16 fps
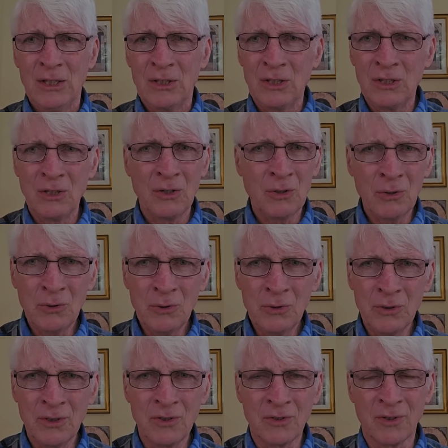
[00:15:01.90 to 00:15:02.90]
The
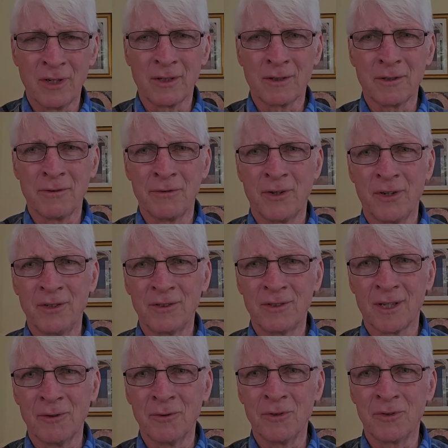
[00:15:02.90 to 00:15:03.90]
only sacrifice
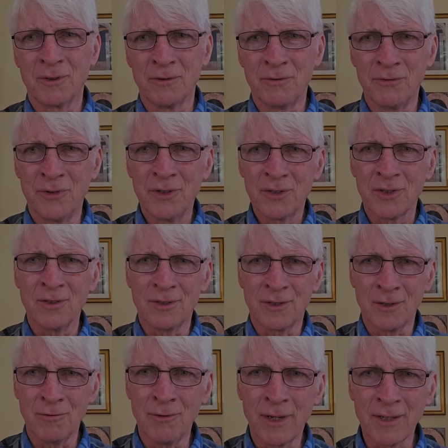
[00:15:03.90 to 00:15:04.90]
that was sufficient
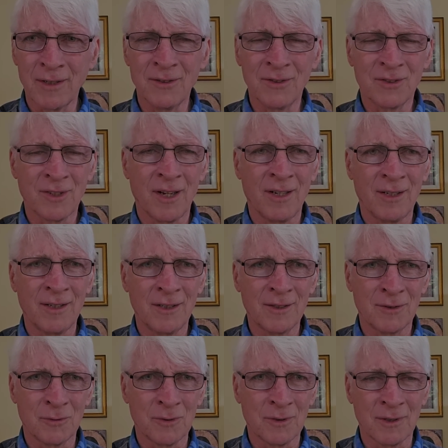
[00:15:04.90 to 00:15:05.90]
to reconcile
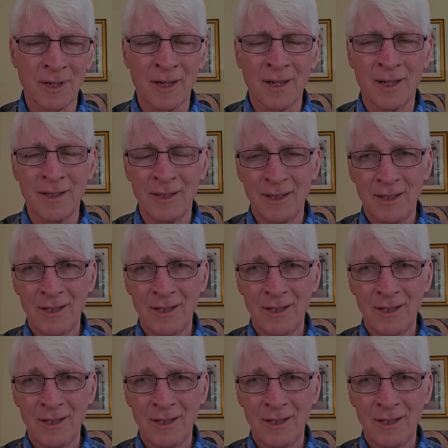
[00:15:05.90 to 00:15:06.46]
us with God